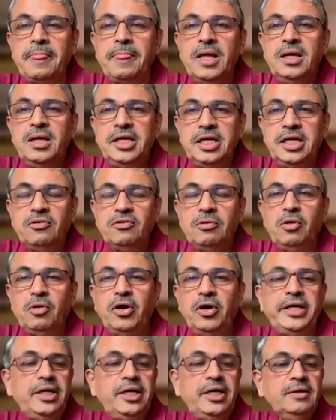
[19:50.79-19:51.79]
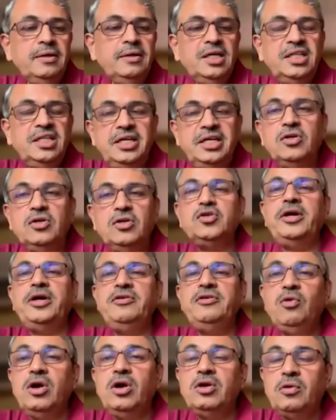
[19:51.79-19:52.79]
in our body, they also
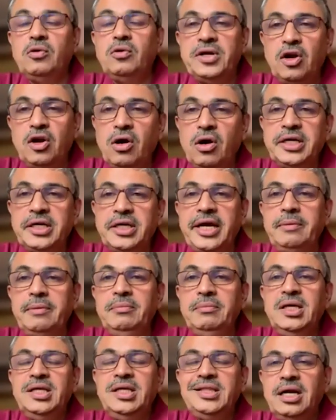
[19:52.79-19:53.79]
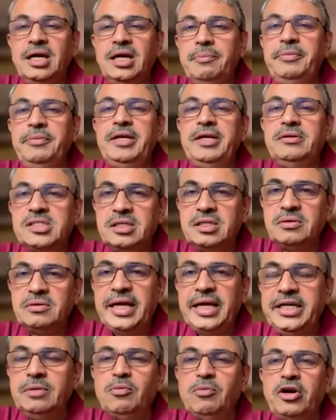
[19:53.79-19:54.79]
evolved over a long time. There have been
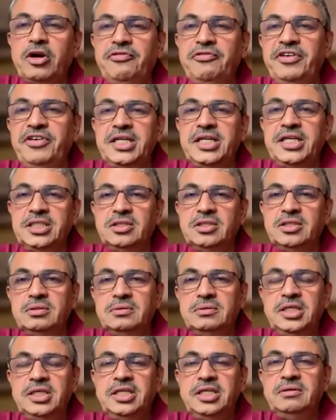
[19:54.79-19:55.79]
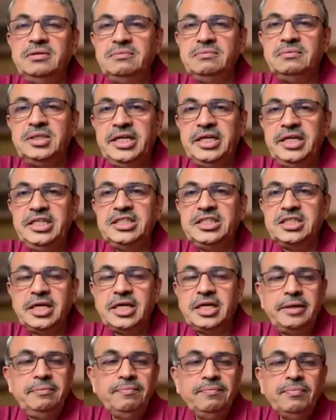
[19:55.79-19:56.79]
slight modification in each
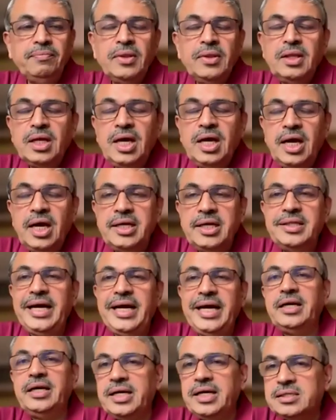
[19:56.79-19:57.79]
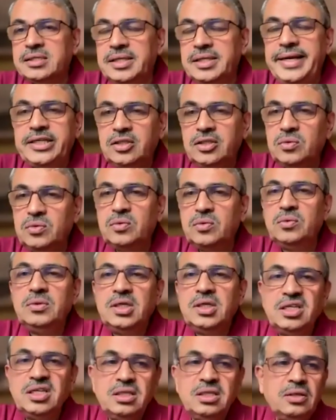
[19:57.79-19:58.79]
time, and that has led to
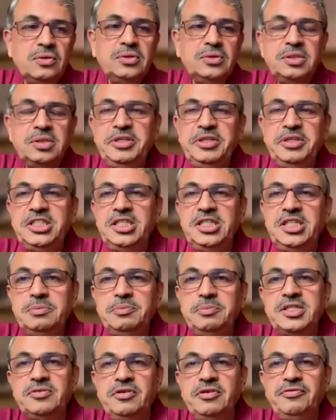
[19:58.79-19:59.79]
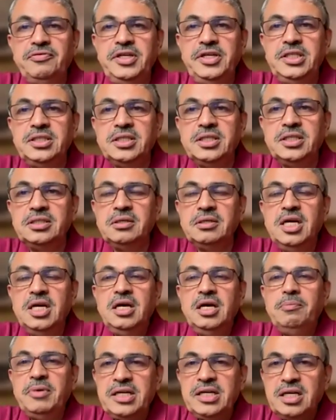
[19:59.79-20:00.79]
species-specific features.
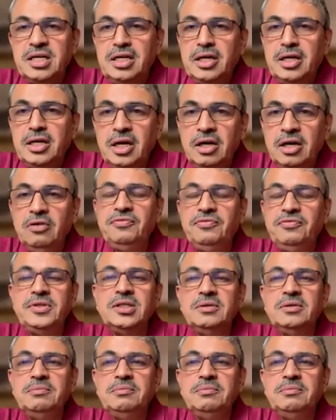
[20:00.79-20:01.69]
But none of the